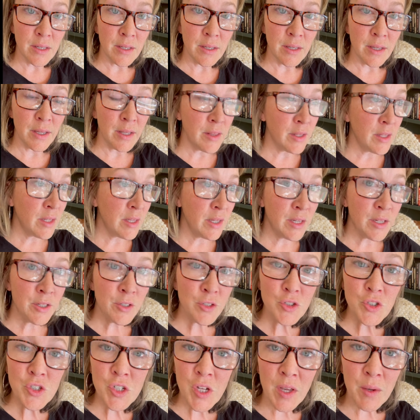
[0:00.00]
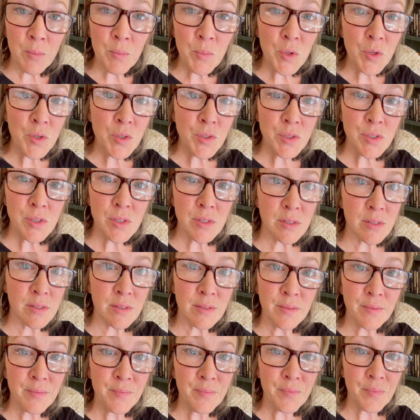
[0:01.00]
in the inner chambers.
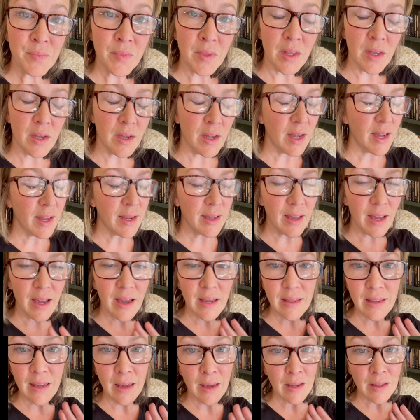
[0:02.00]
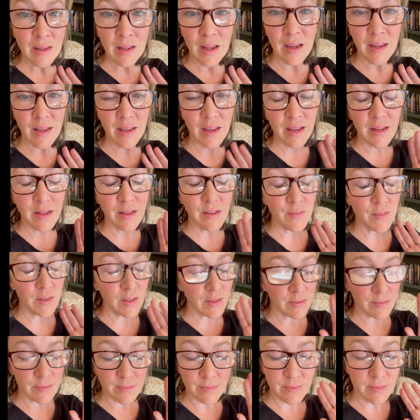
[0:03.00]
I, I can't, I can't
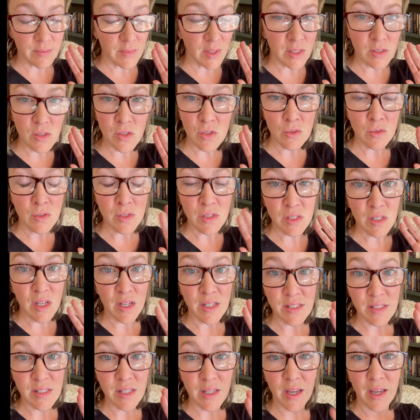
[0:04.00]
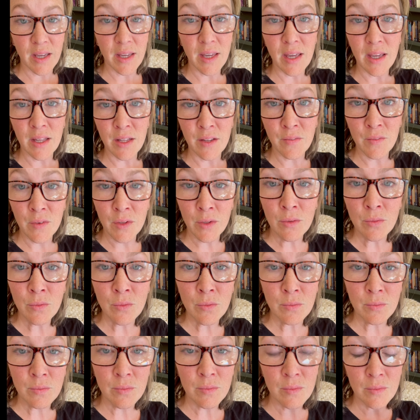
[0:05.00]
even, it's so disgusting. I can't even,
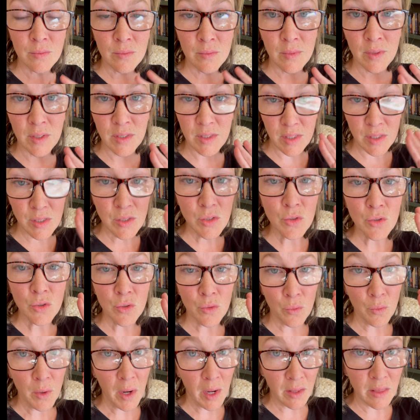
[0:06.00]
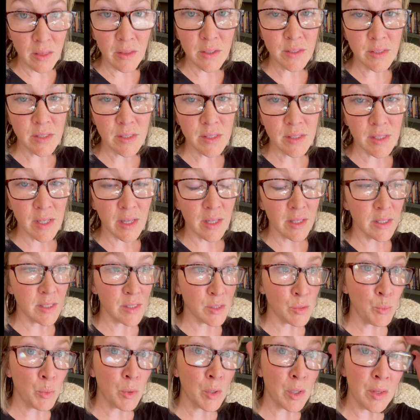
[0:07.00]
it's easier to write than to say,
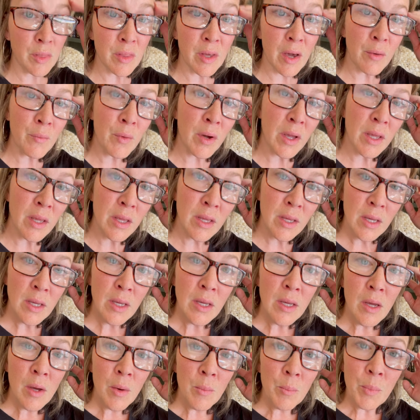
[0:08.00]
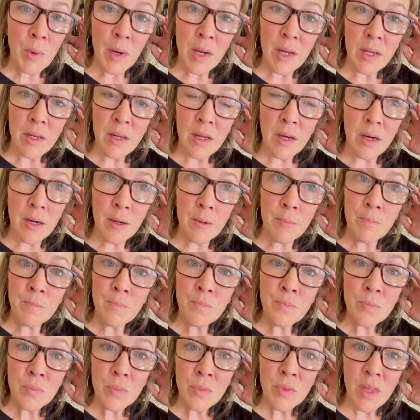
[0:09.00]
let's put it that way. But
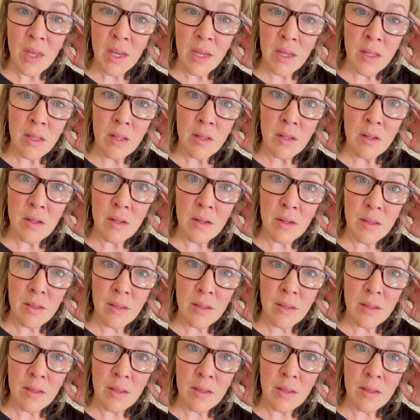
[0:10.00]
um, then,